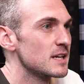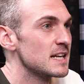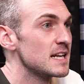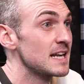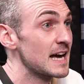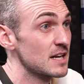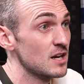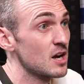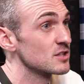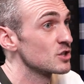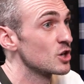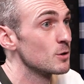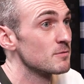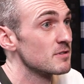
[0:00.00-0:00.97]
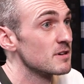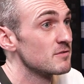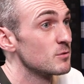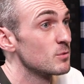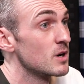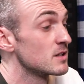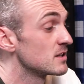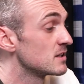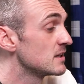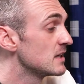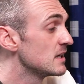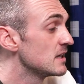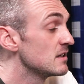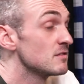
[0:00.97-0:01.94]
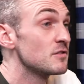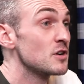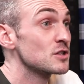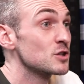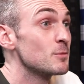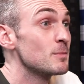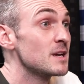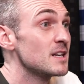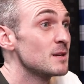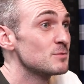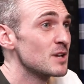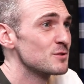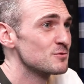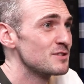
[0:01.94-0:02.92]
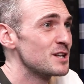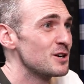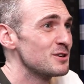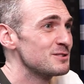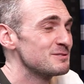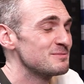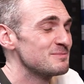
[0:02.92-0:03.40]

Clearly had a lot of time for everyone, and first time meeting him, so that was really nice.